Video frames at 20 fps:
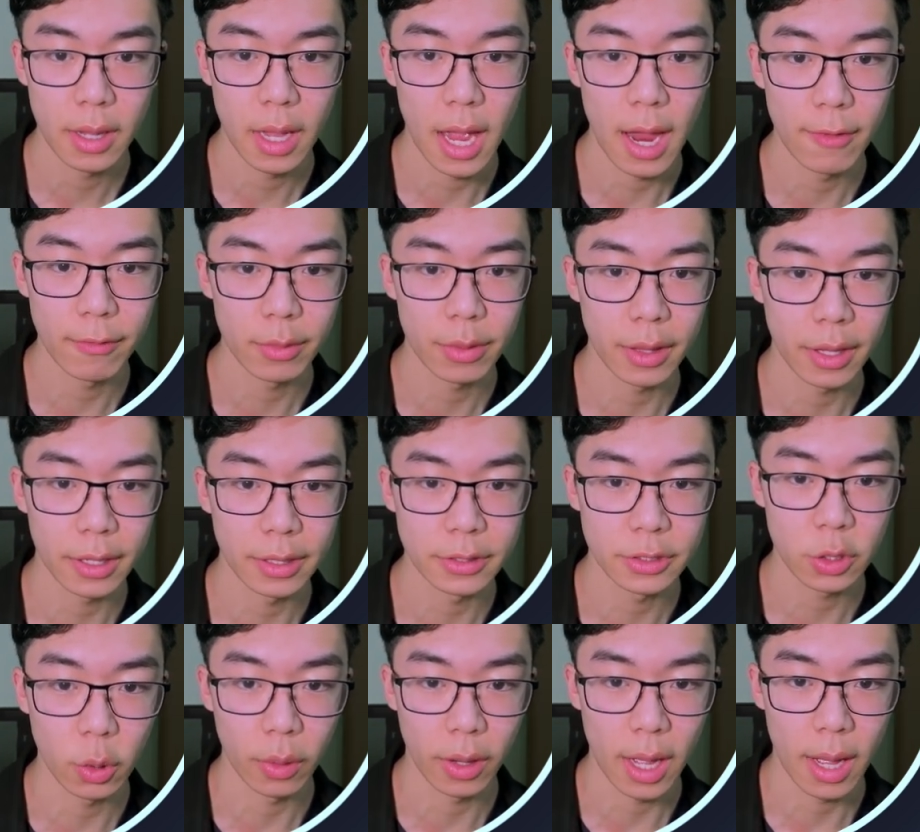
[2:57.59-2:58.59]
Everything is
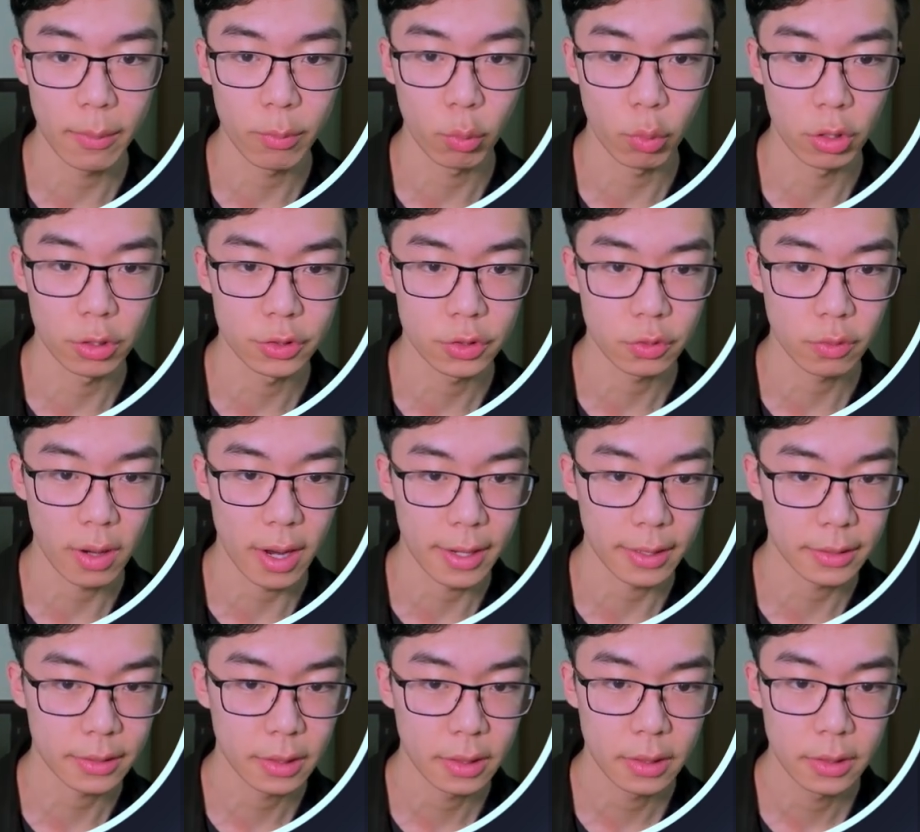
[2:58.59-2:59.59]
going upwards,
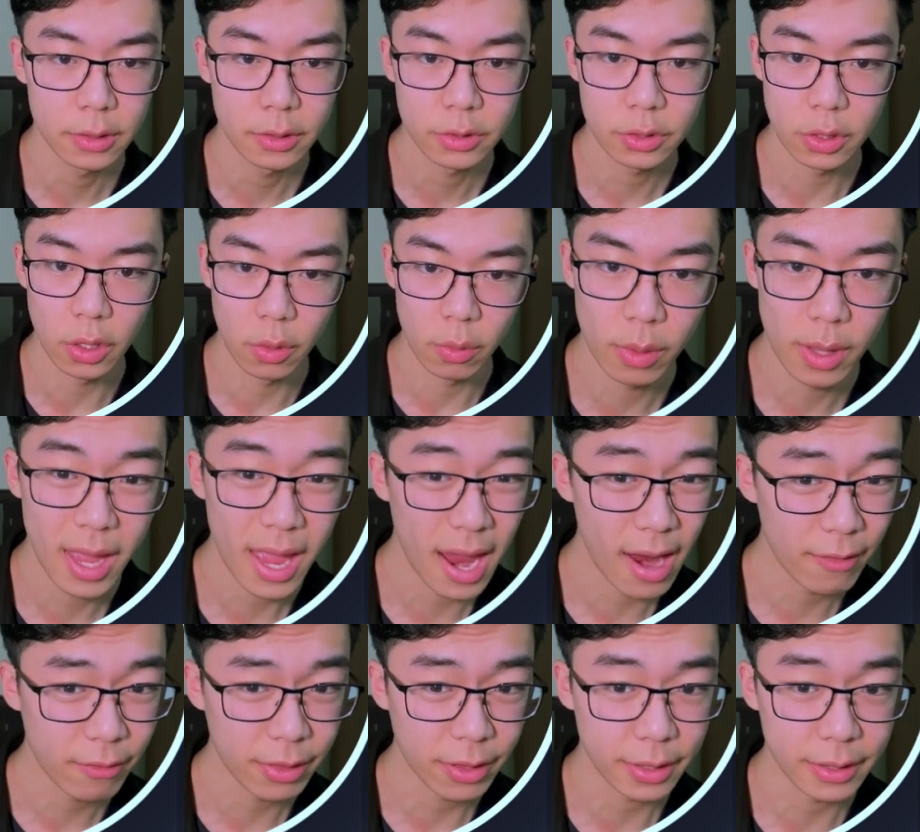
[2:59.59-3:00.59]
right? So
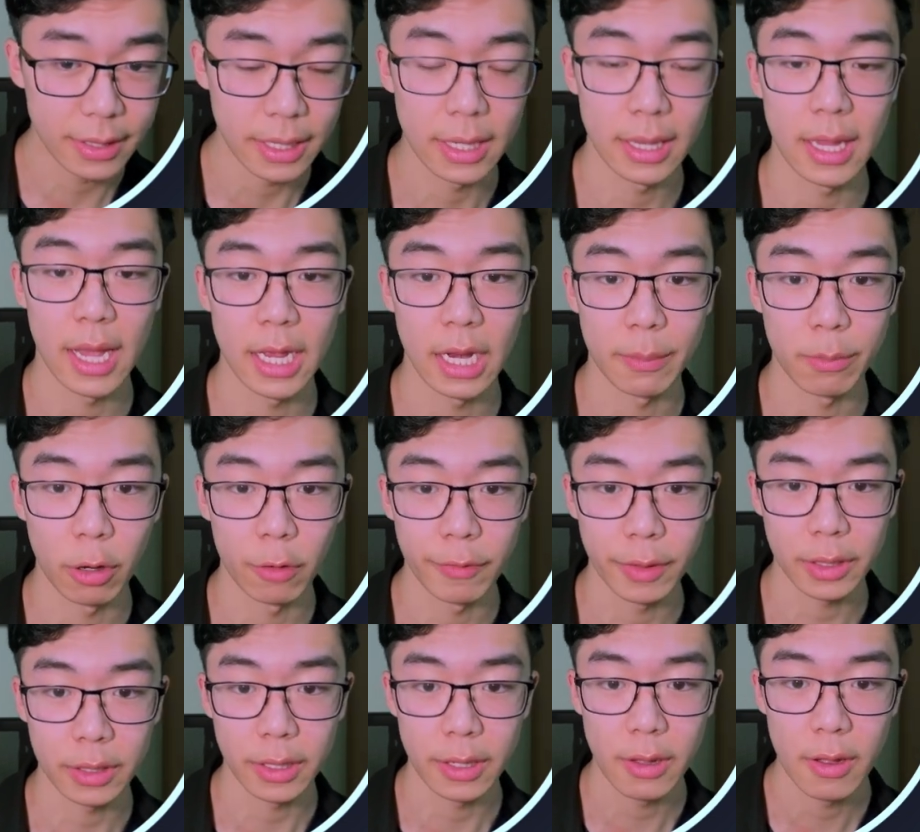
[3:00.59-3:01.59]
everything did line up
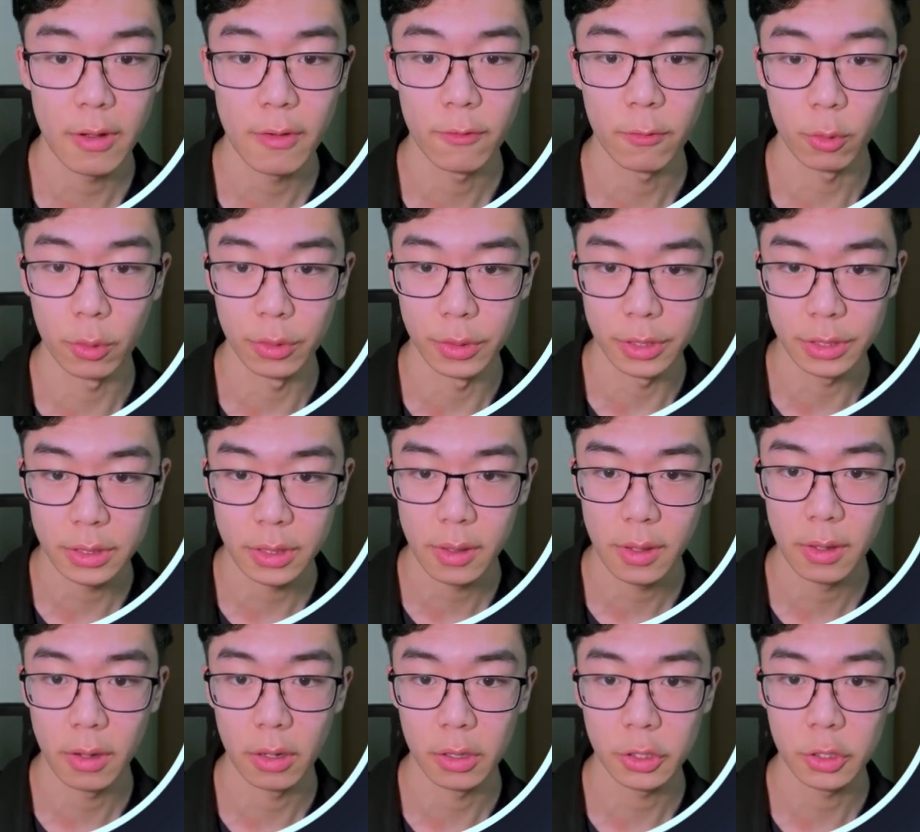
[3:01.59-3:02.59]
perfectly for this
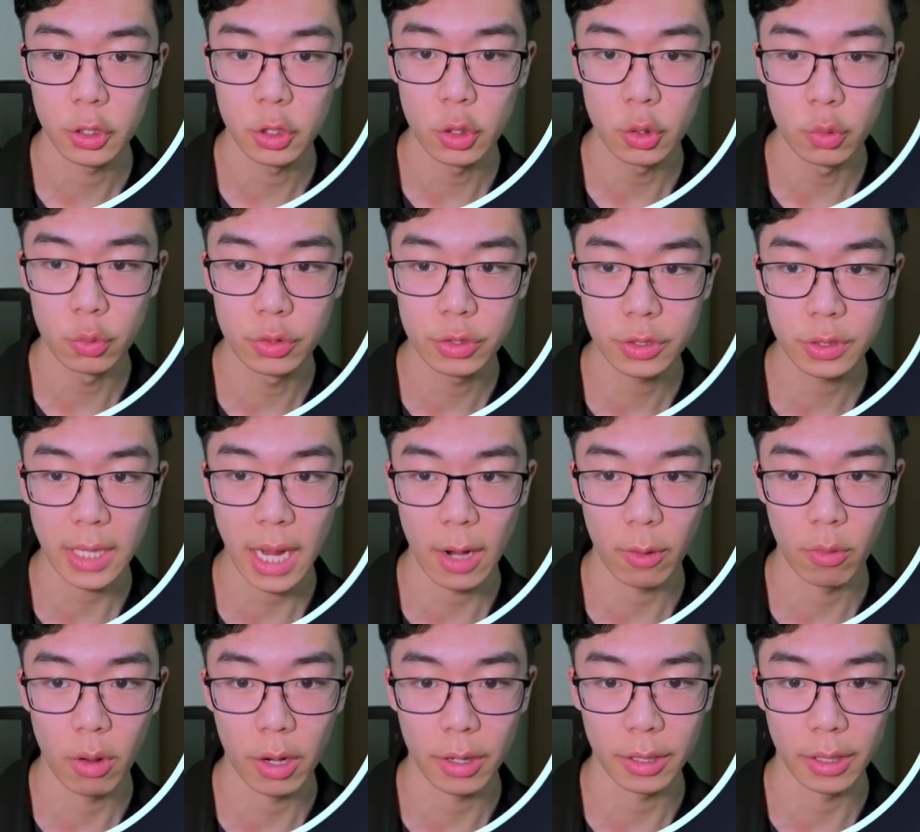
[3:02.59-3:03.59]
huge
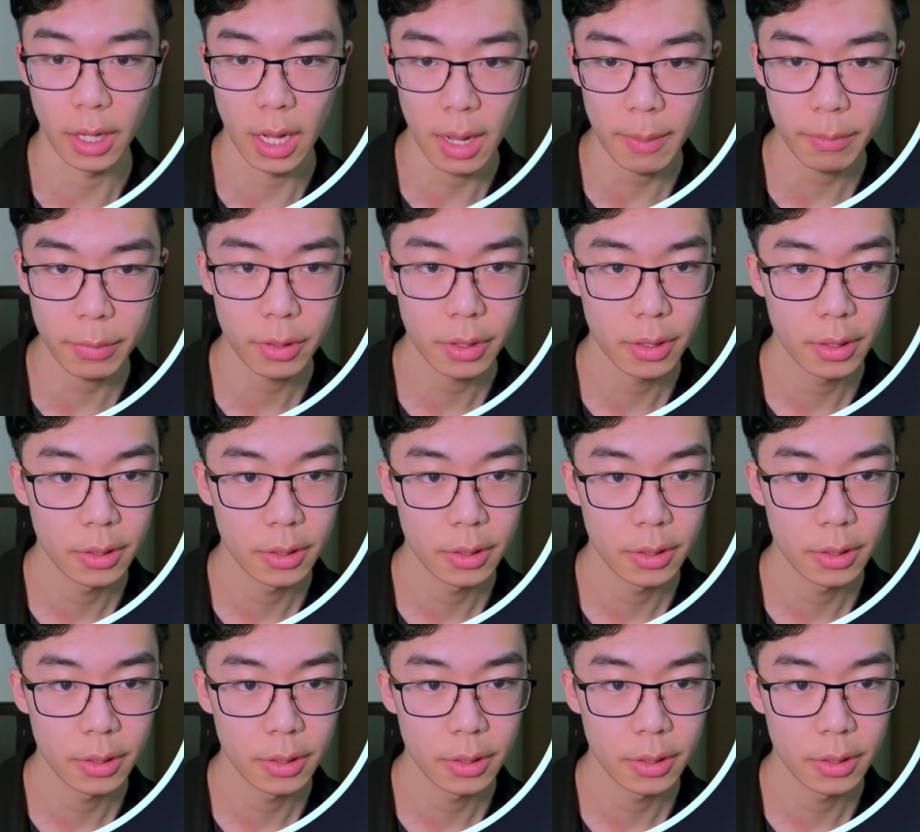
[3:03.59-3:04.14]
skyrocket up.